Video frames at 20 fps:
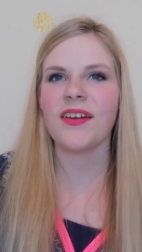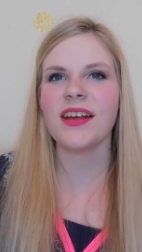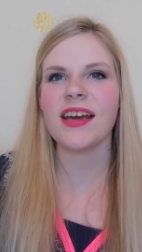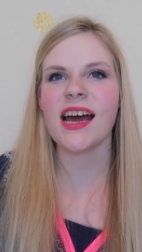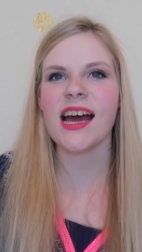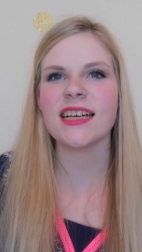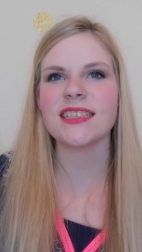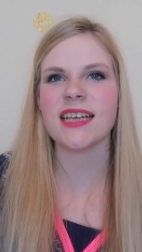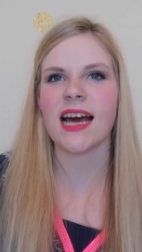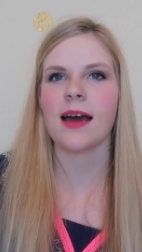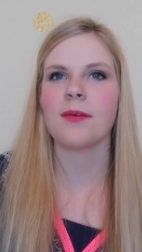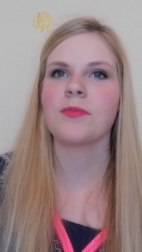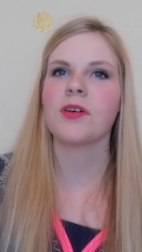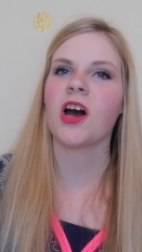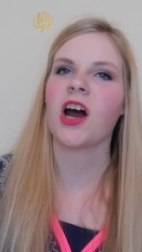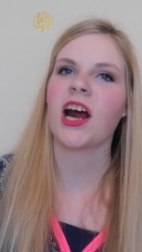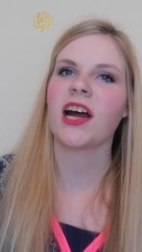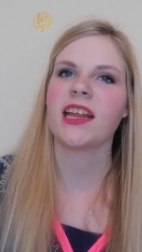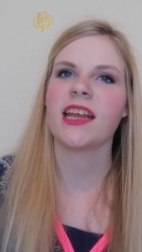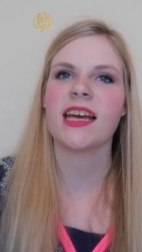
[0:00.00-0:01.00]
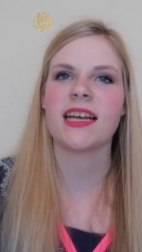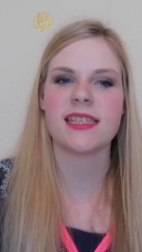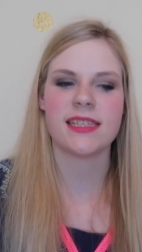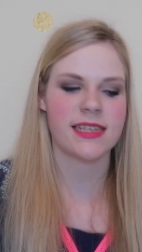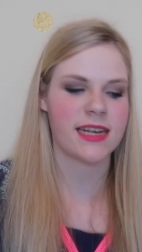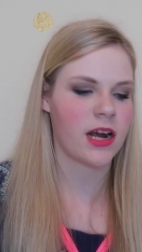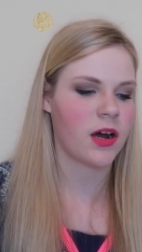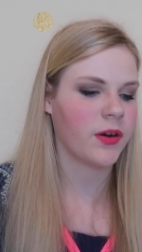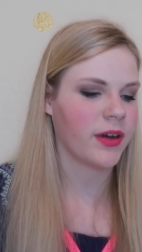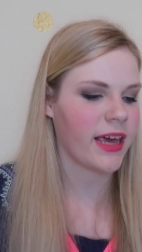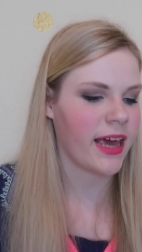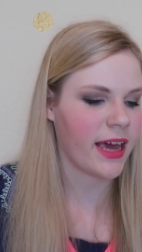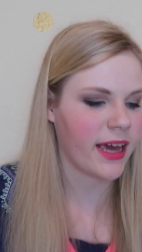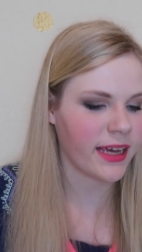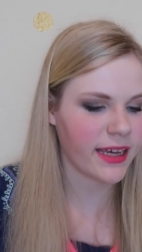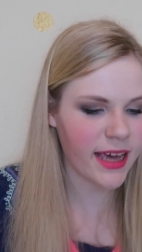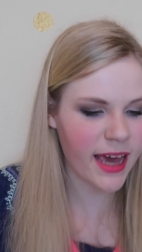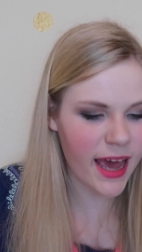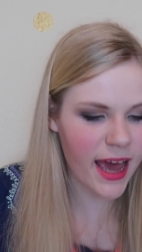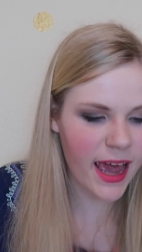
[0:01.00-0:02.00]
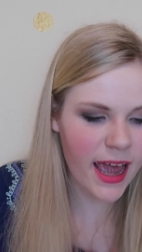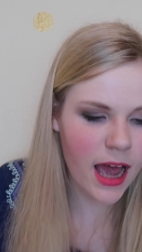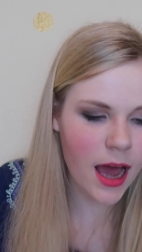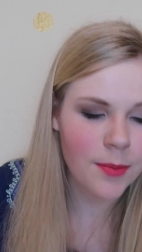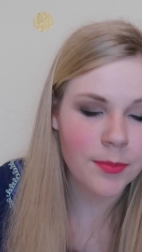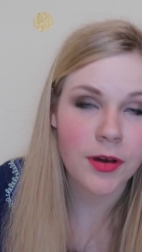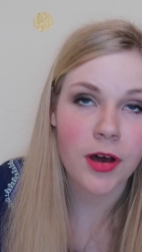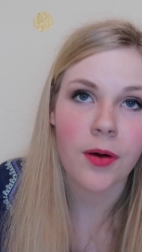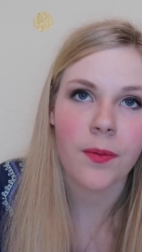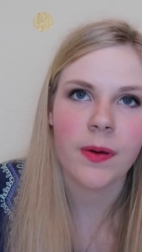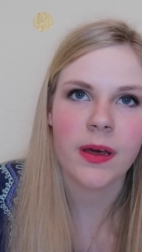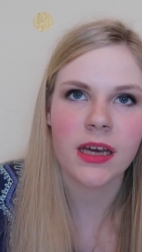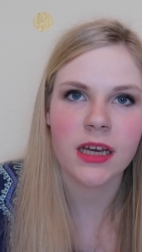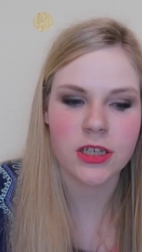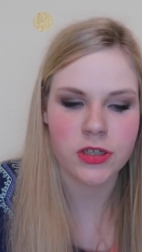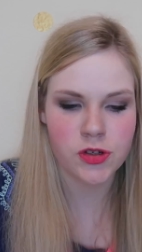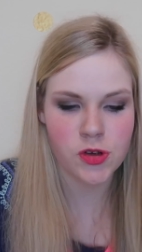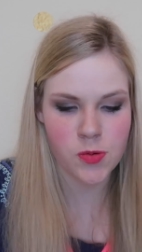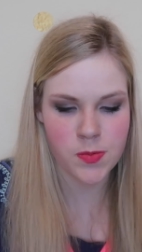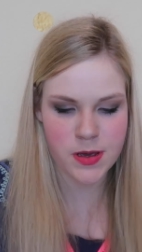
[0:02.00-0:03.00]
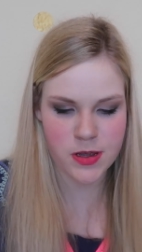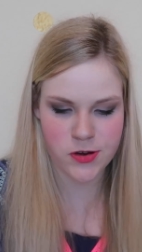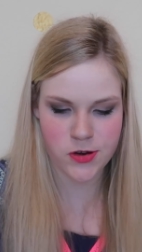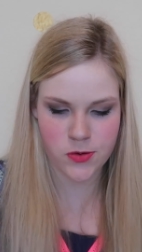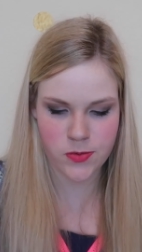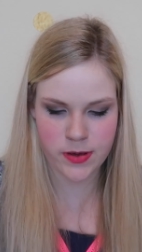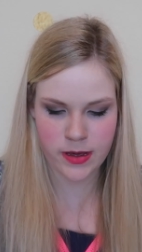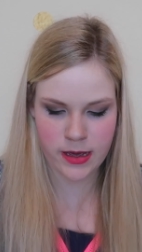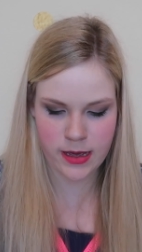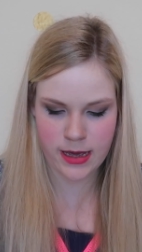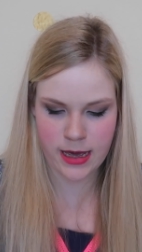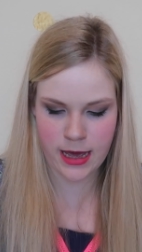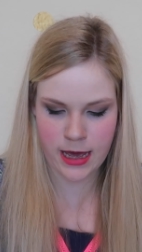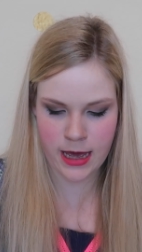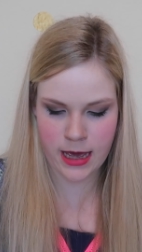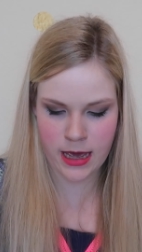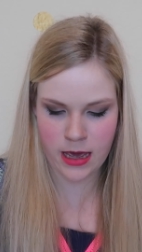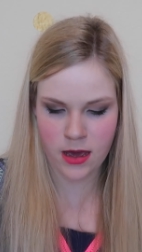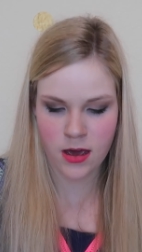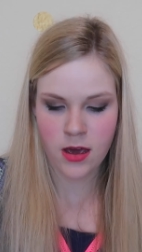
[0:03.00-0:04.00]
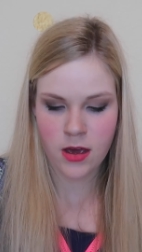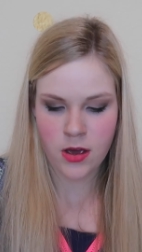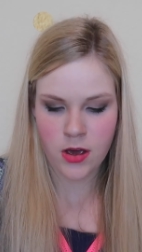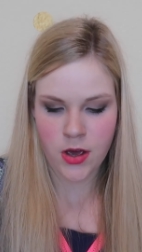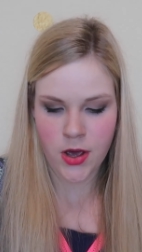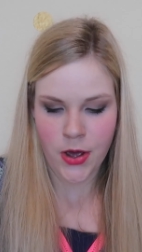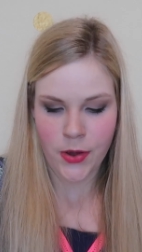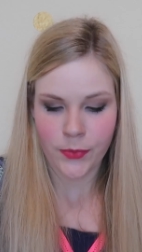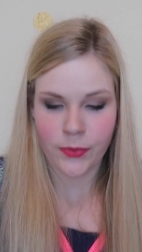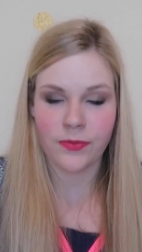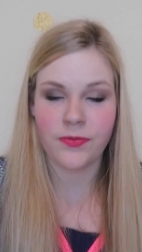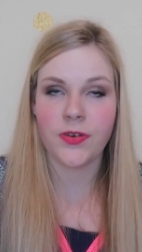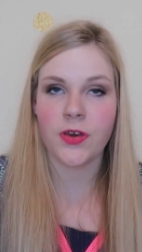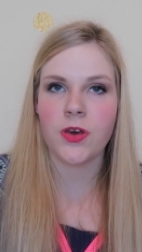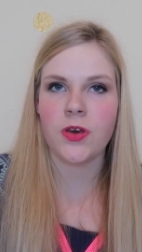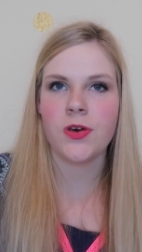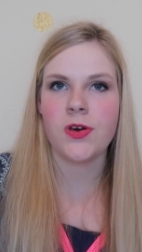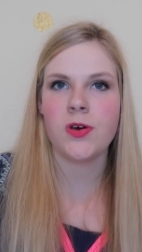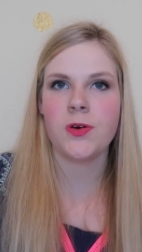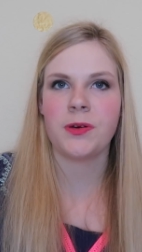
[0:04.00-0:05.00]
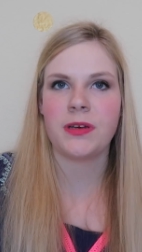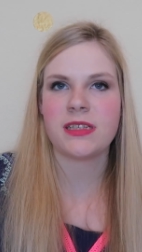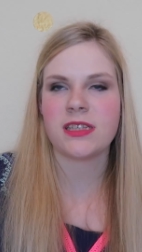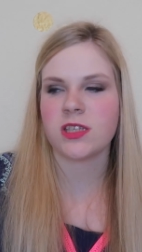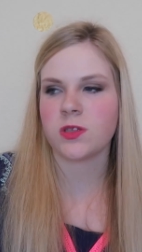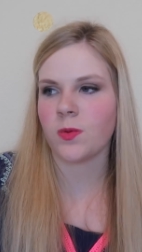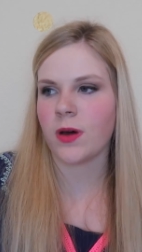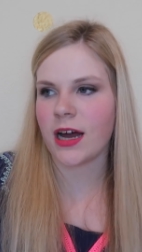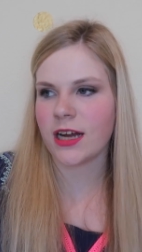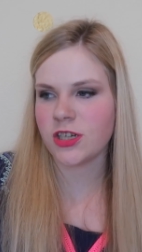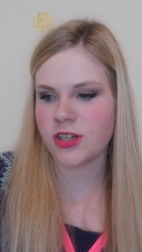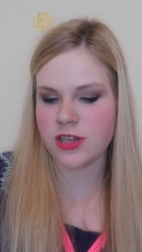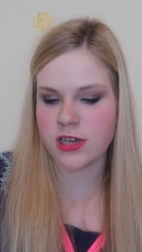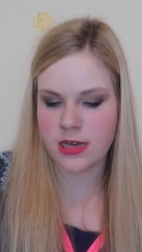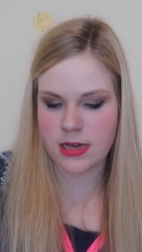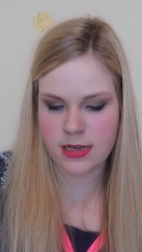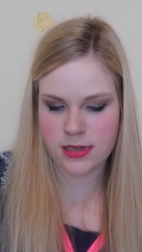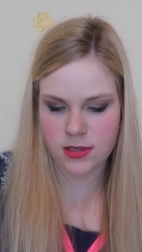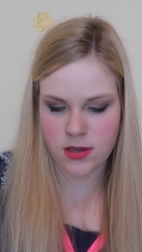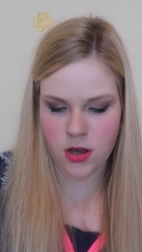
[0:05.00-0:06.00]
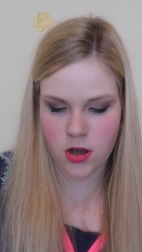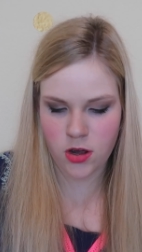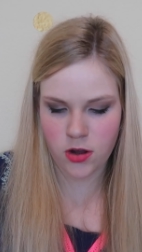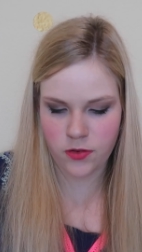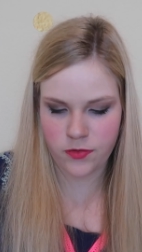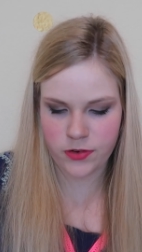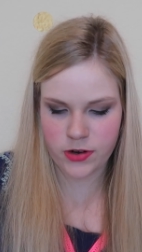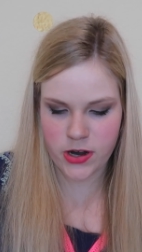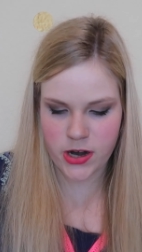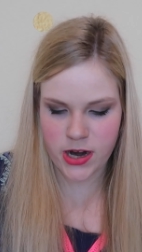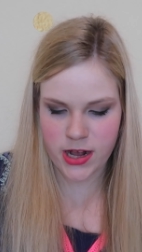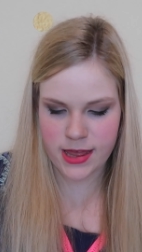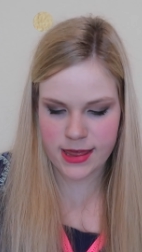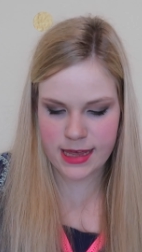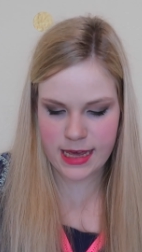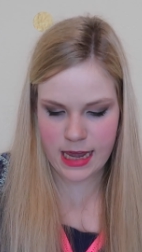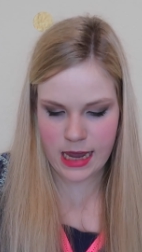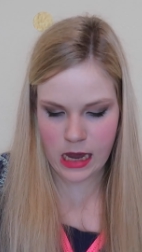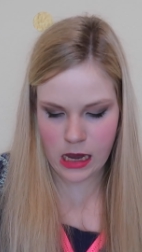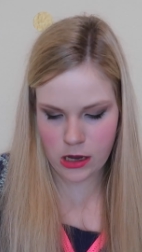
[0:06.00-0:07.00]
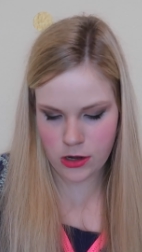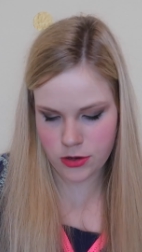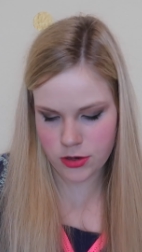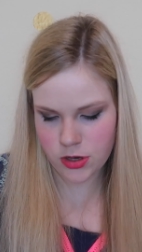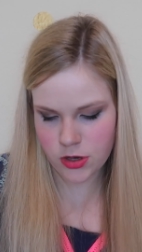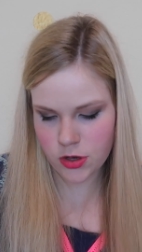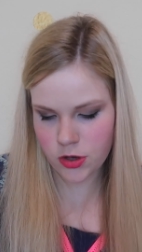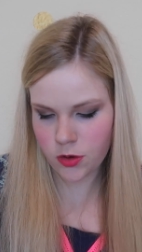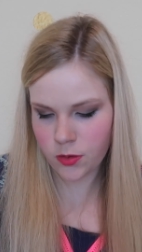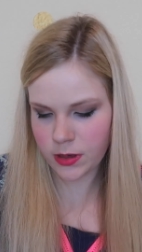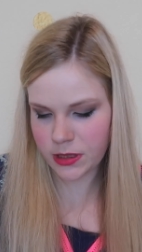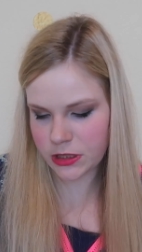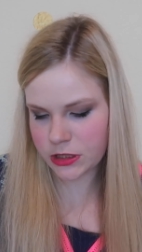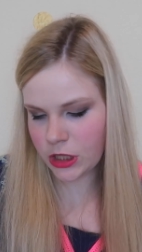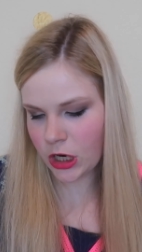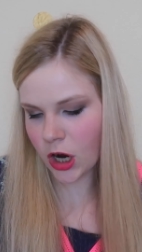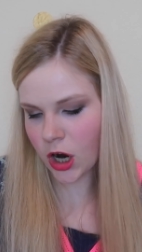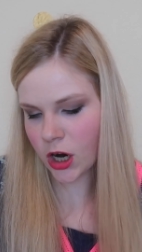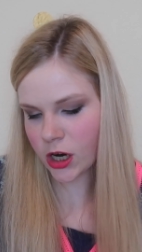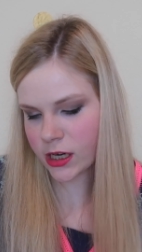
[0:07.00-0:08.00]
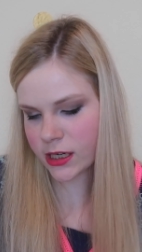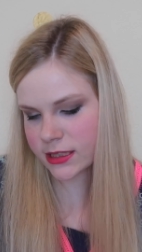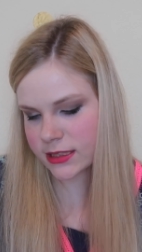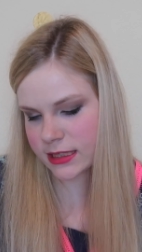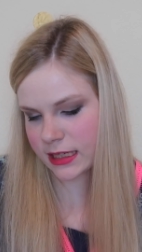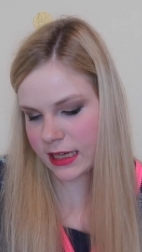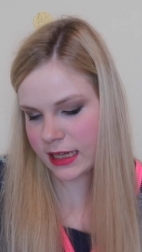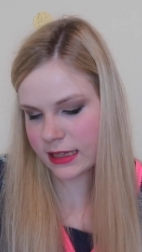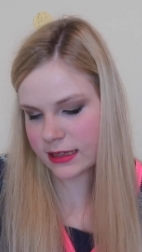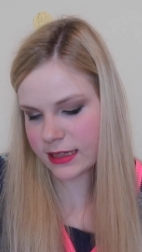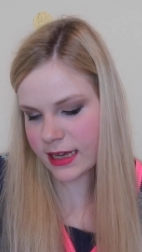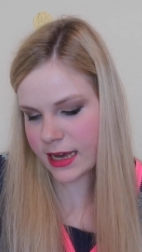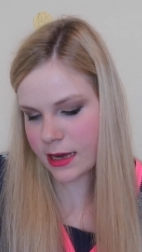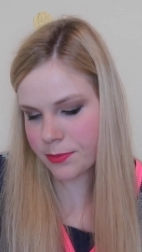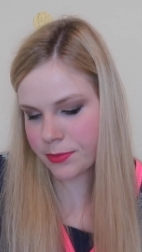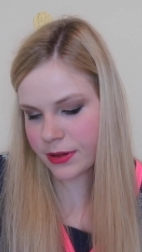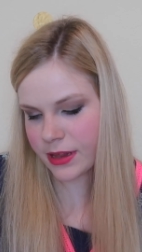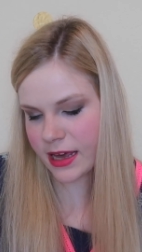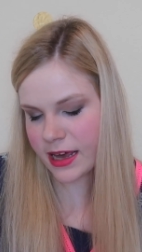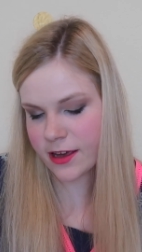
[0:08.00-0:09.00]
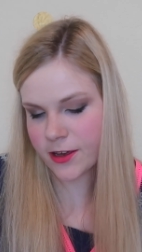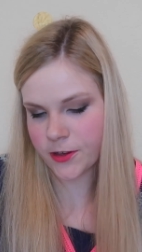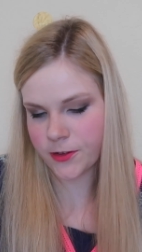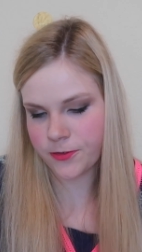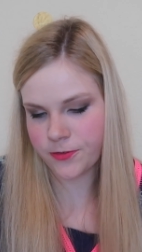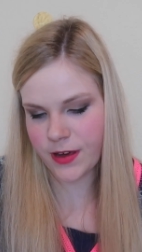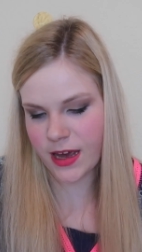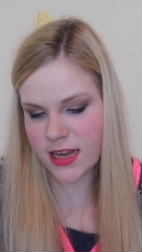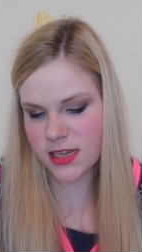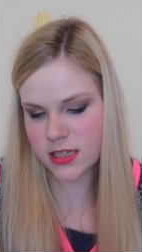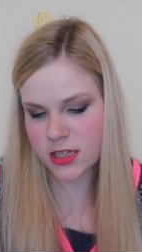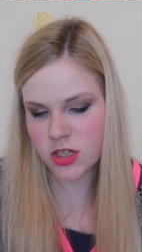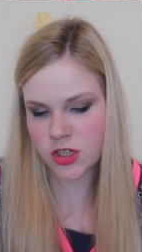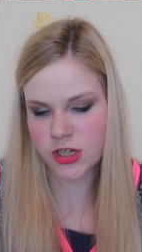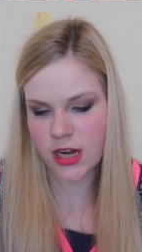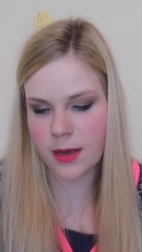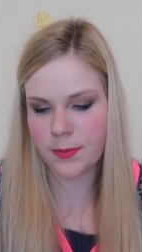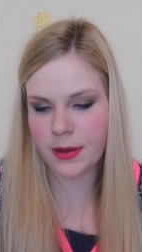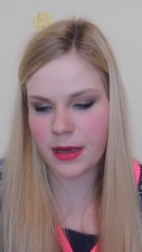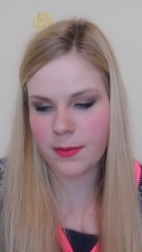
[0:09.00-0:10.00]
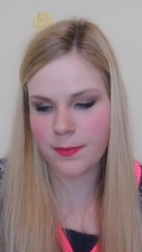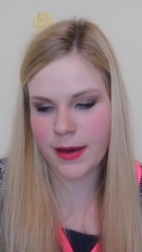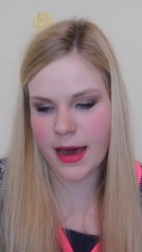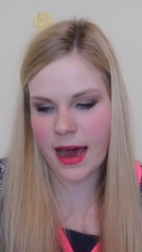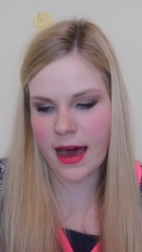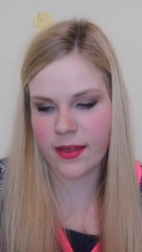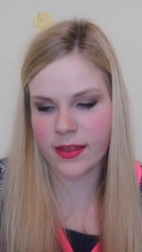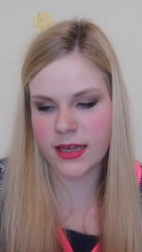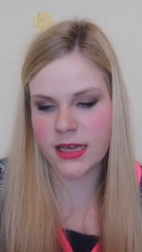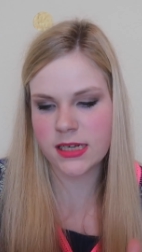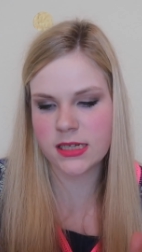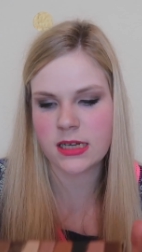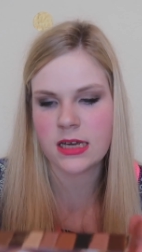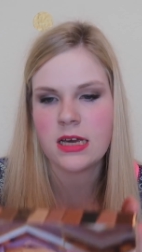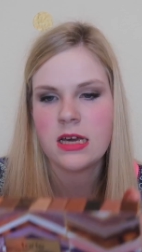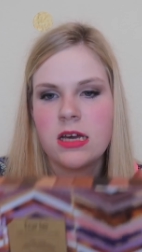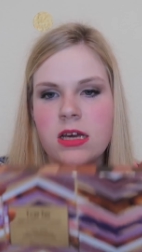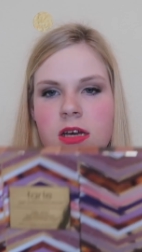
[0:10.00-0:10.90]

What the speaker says: Howdy guys, I'm Karlee, and today on K&K I'm going to be doing a review and swatches over the new Tarte Clay Plate Face Shaping Palette.